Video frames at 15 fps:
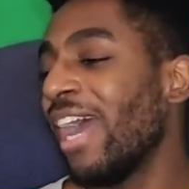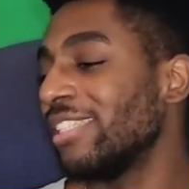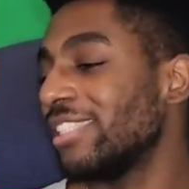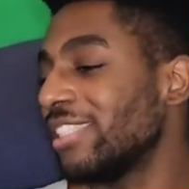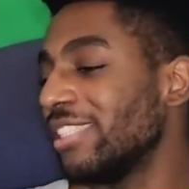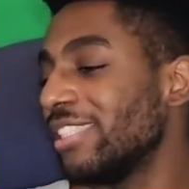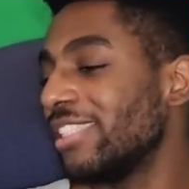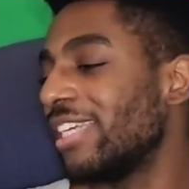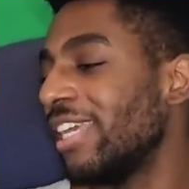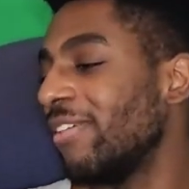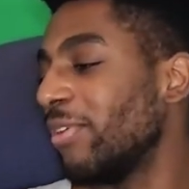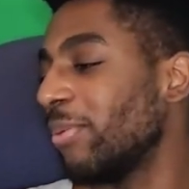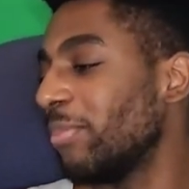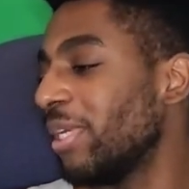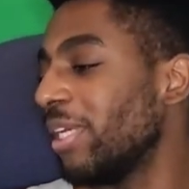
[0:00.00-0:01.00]
She's
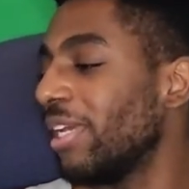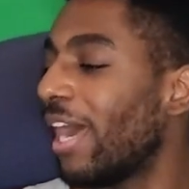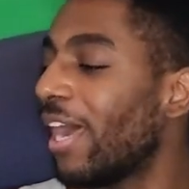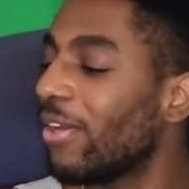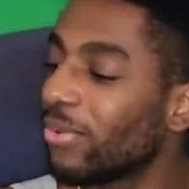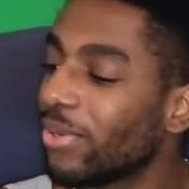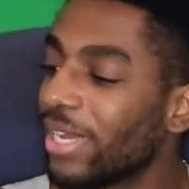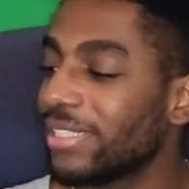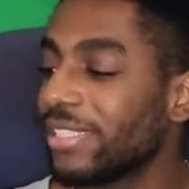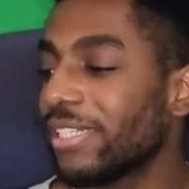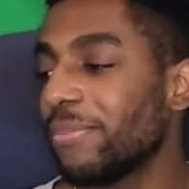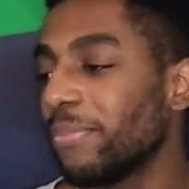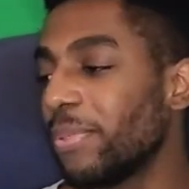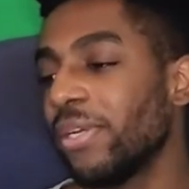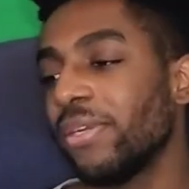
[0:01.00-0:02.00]
giving me, I don't like to
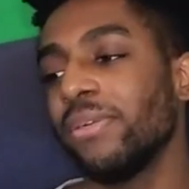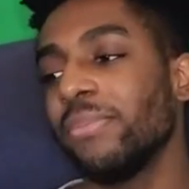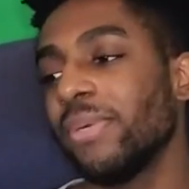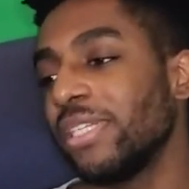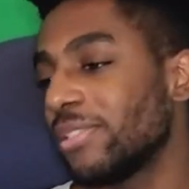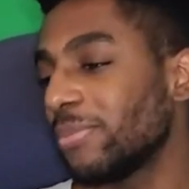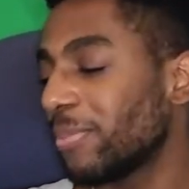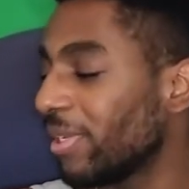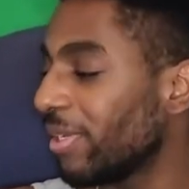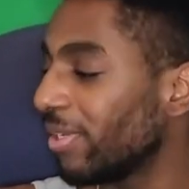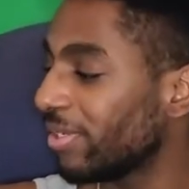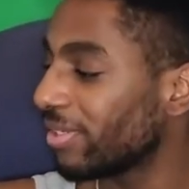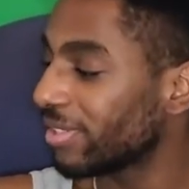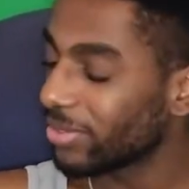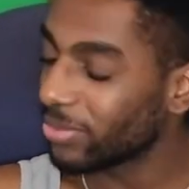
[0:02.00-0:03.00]
compare to men's
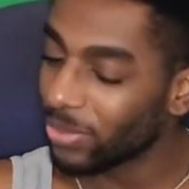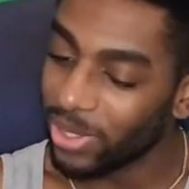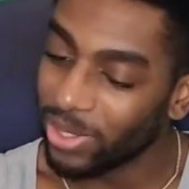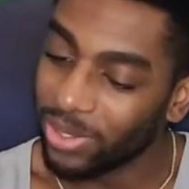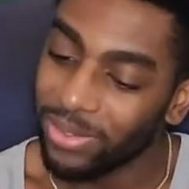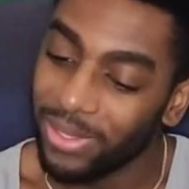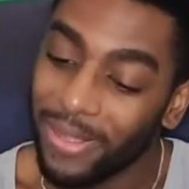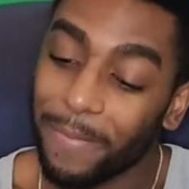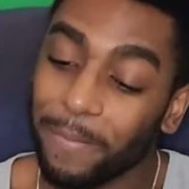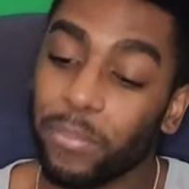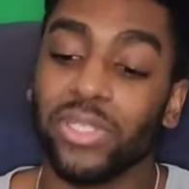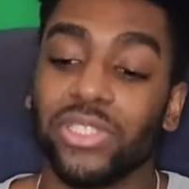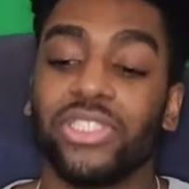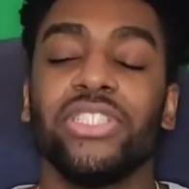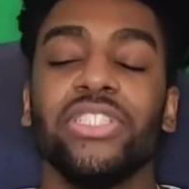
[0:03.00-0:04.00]
players as well,
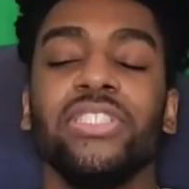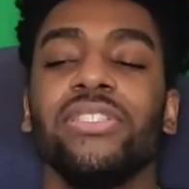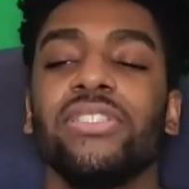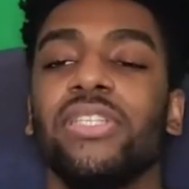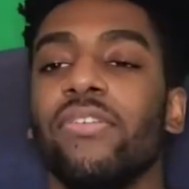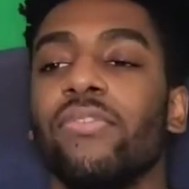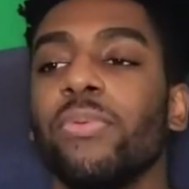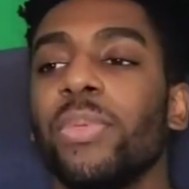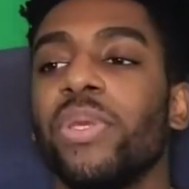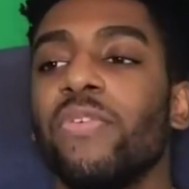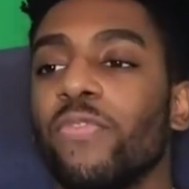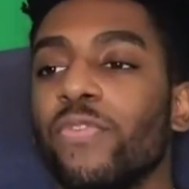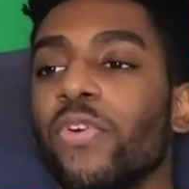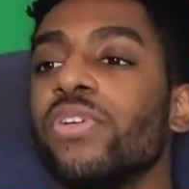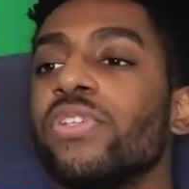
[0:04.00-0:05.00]
but she's giving me
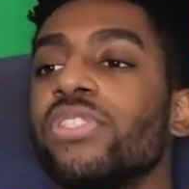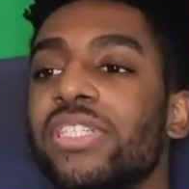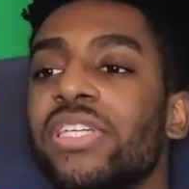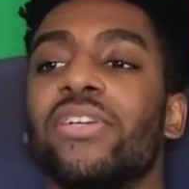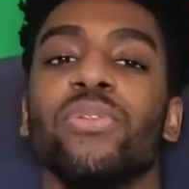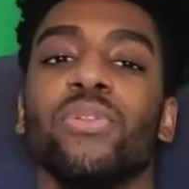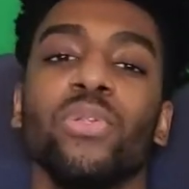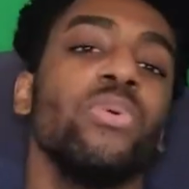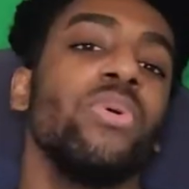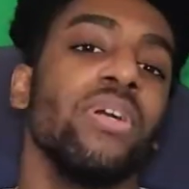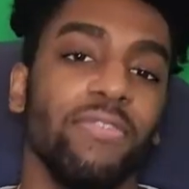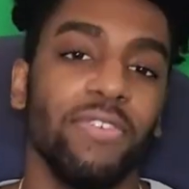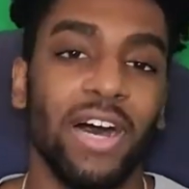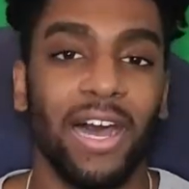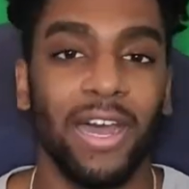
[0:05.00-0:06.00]
first year Luka
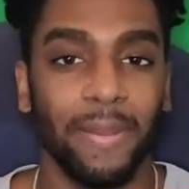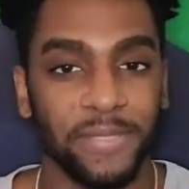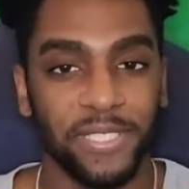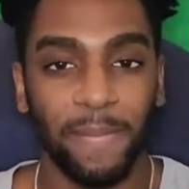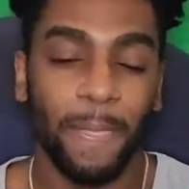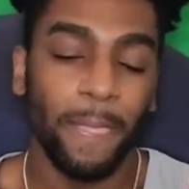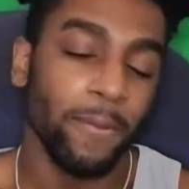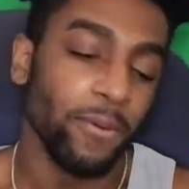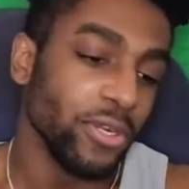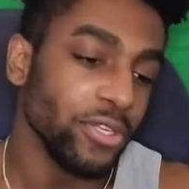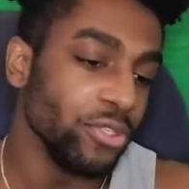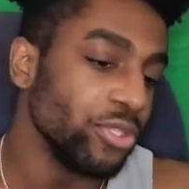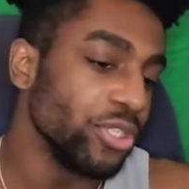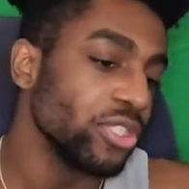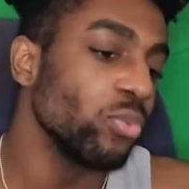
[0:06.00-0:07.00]
vibes, where
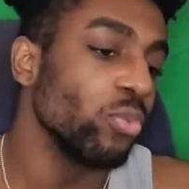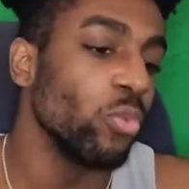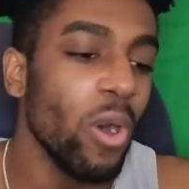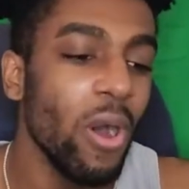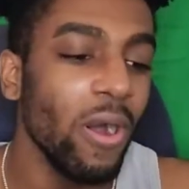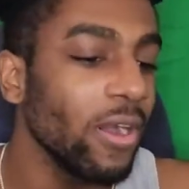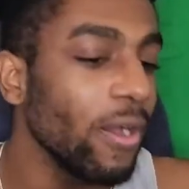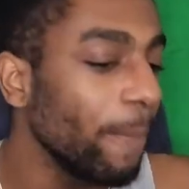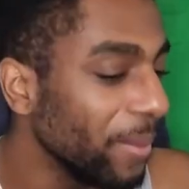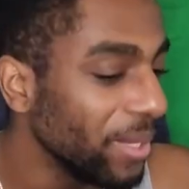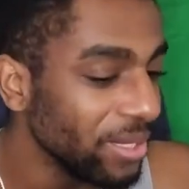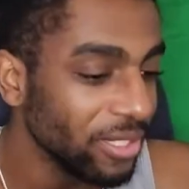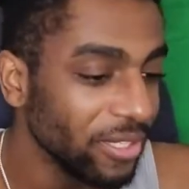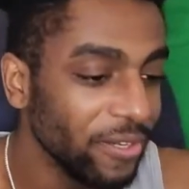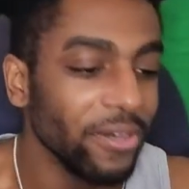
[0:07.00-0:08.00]
you just walk up
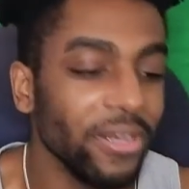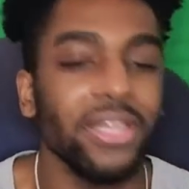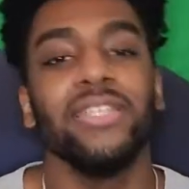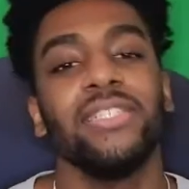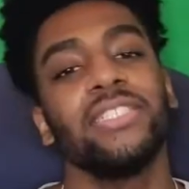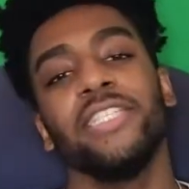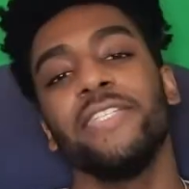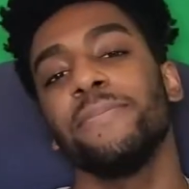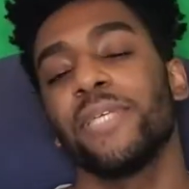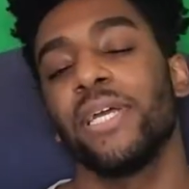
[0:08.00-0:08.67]
in there and it seems